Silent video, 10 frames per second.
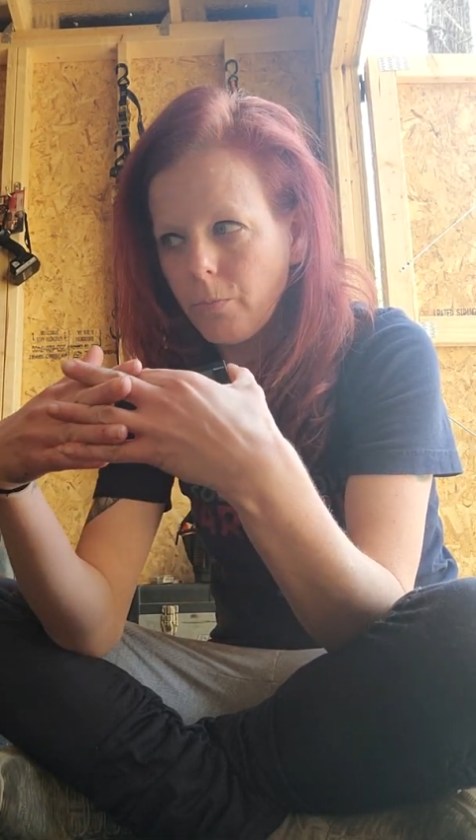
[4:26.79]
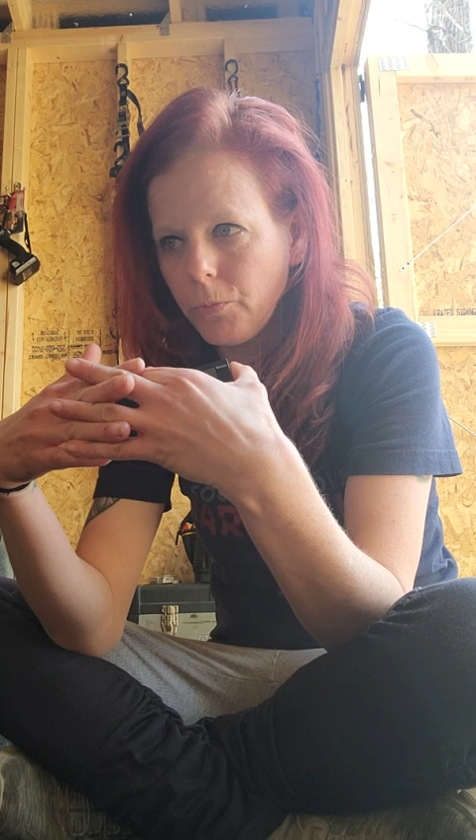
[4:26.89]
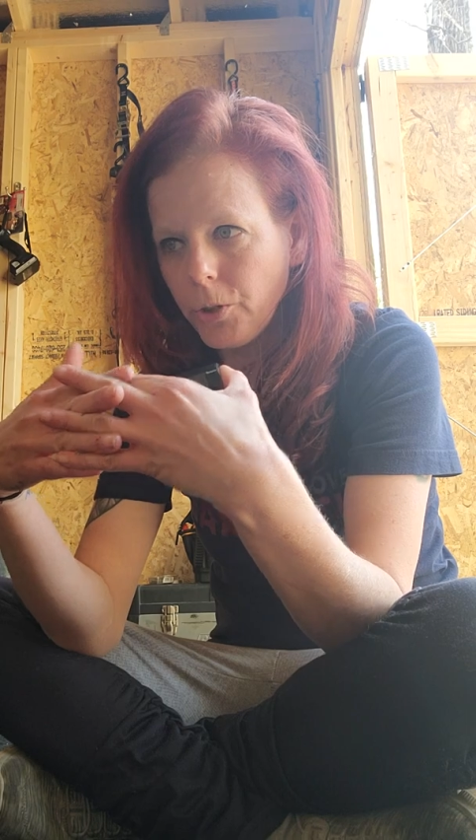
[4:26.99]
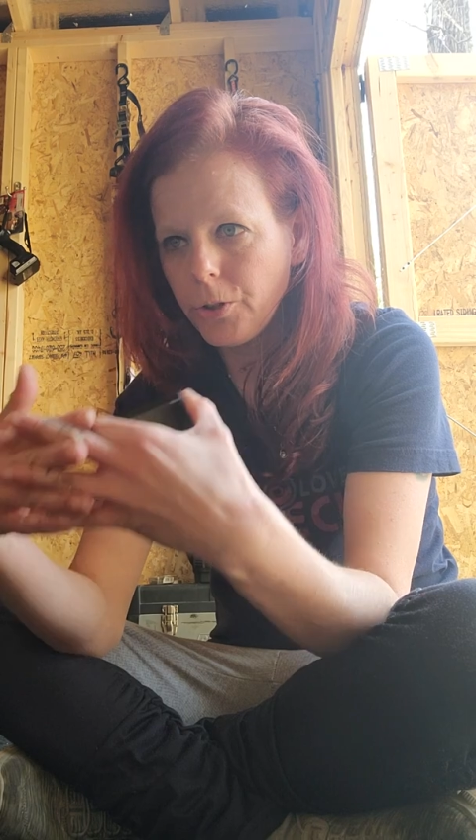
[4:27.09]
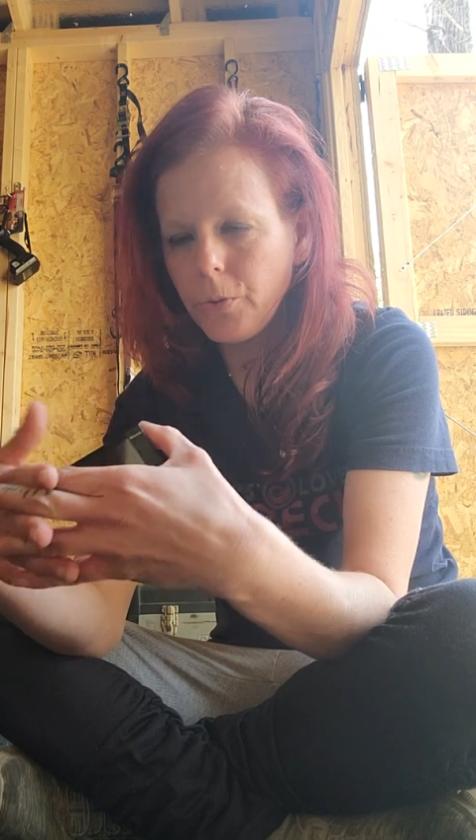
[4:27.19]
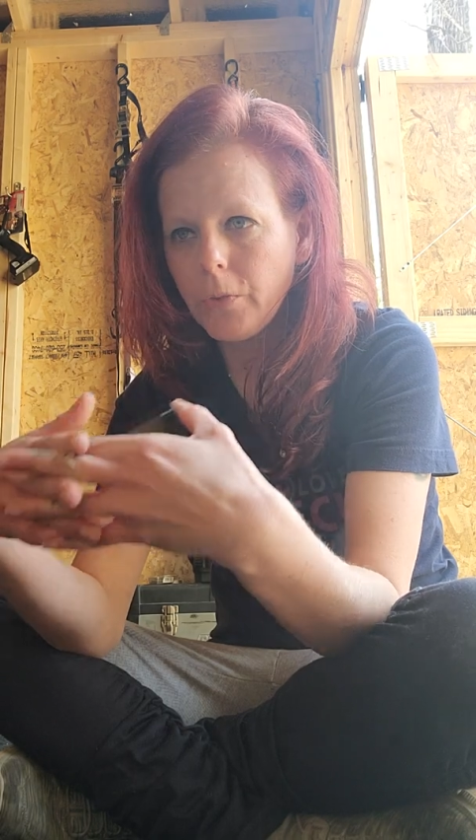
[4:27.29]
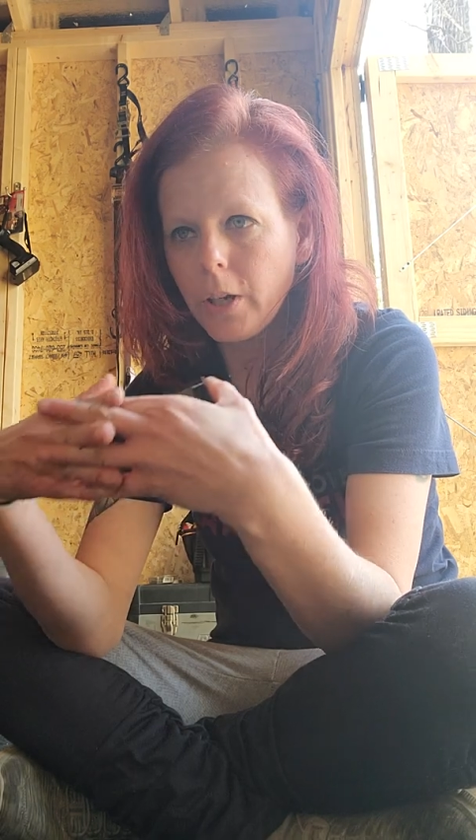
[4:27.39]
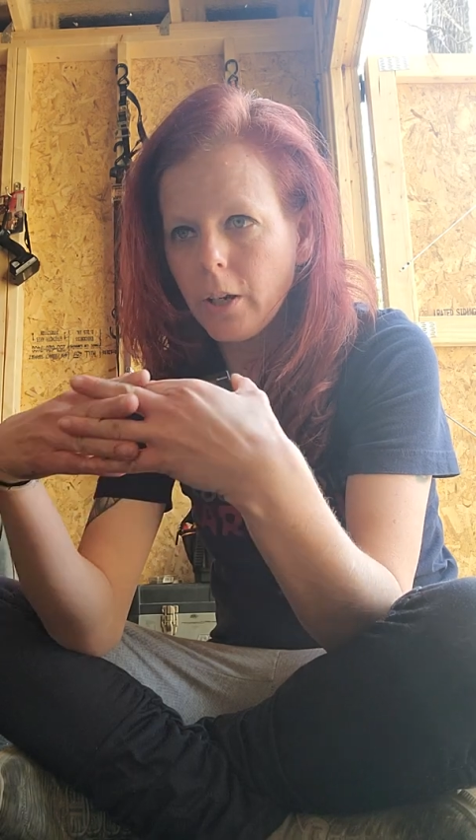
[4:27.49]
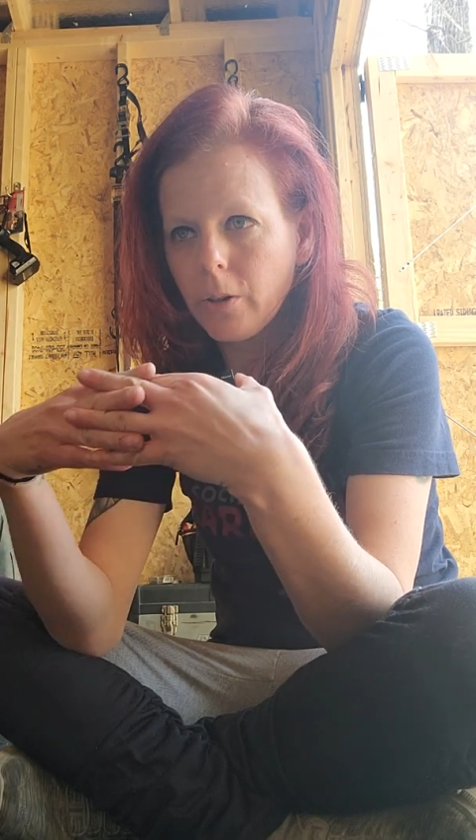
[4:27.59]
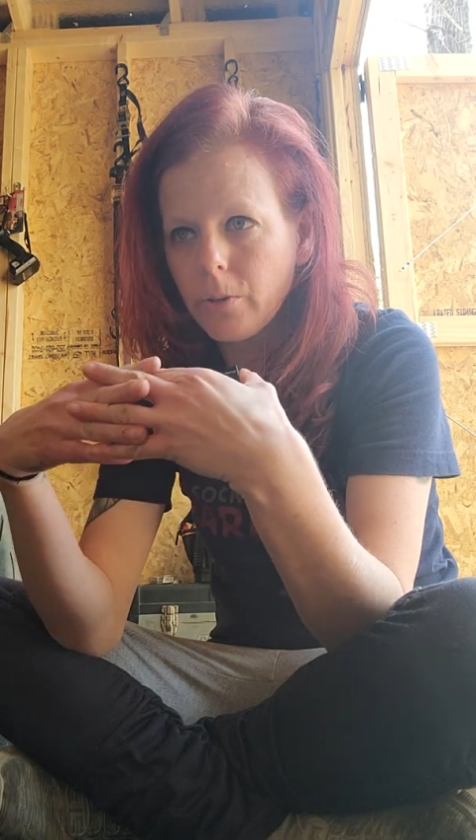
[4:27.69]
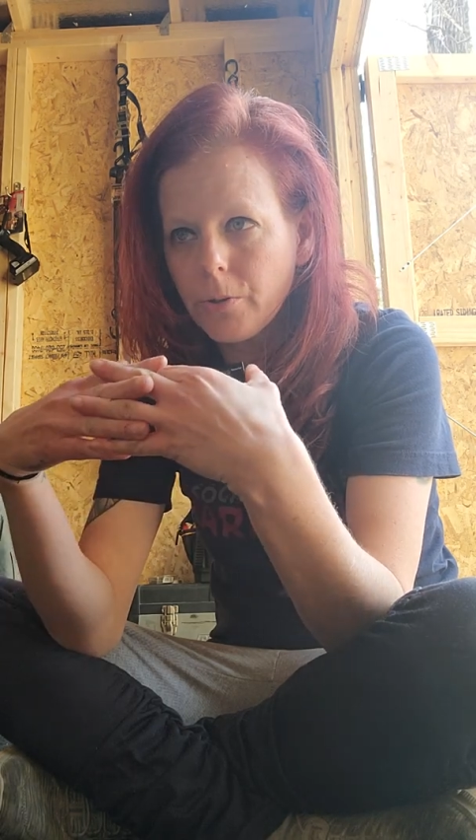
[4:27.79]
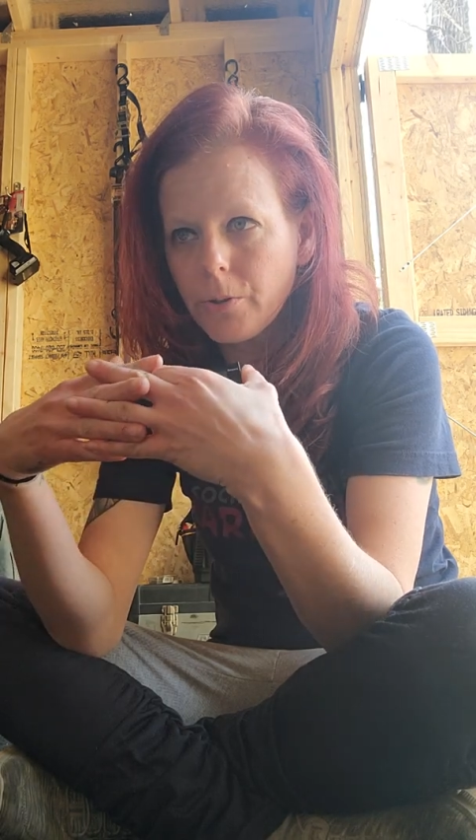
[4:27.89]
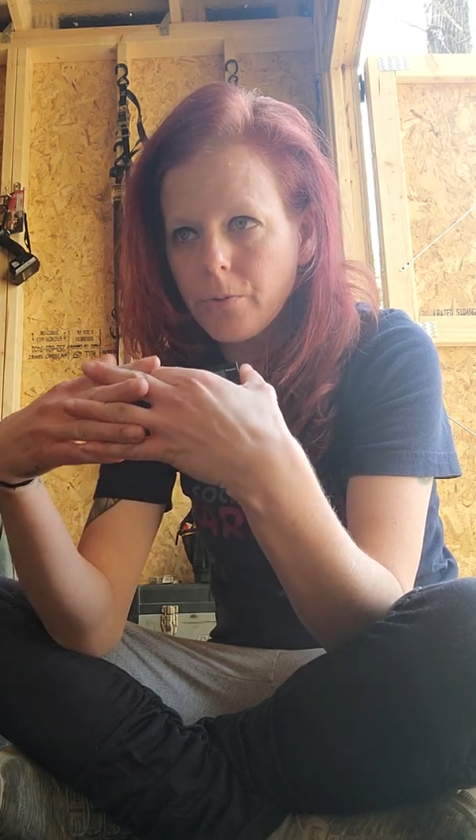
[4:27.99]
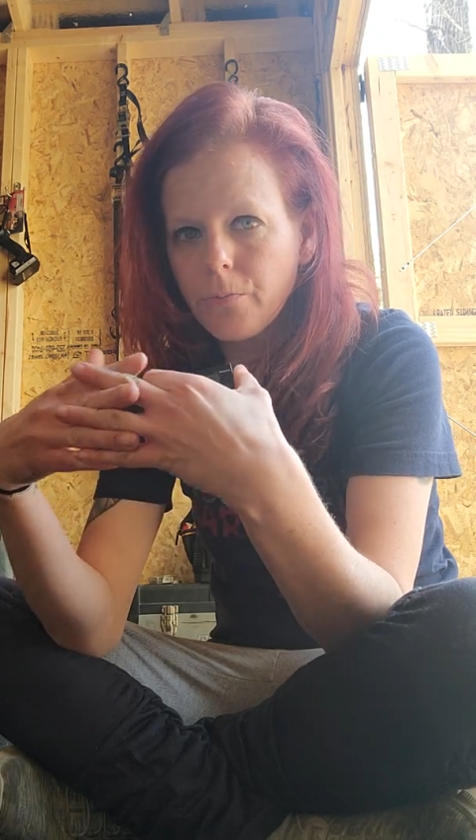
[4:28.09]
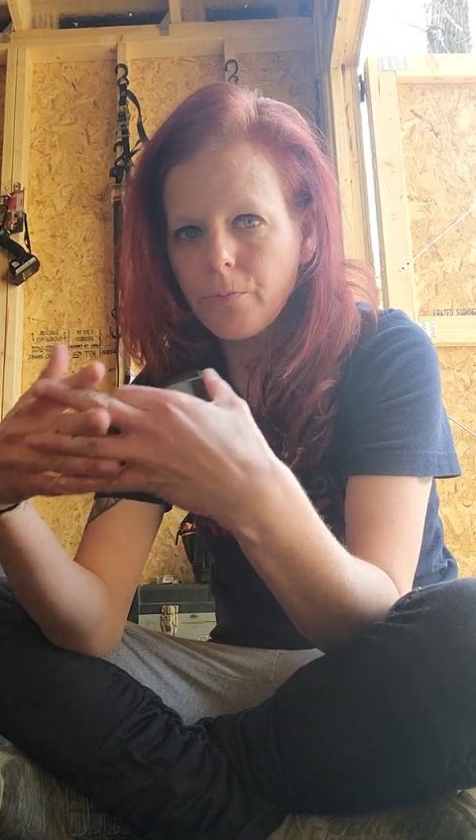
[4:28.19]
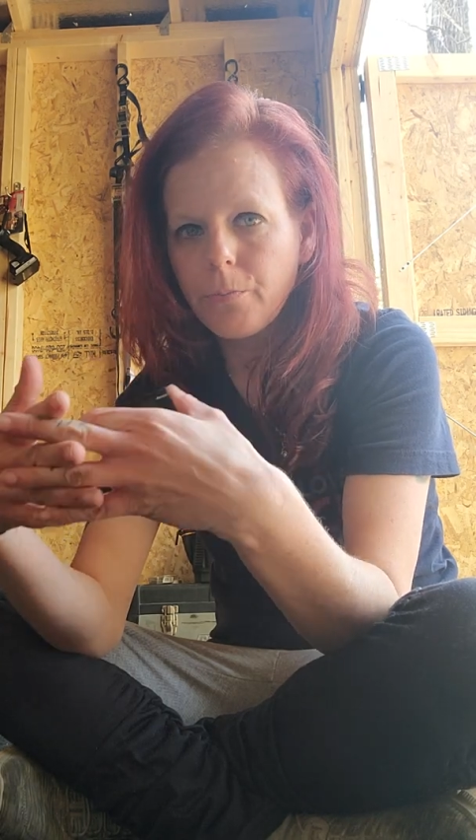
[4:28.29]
YouTube videos,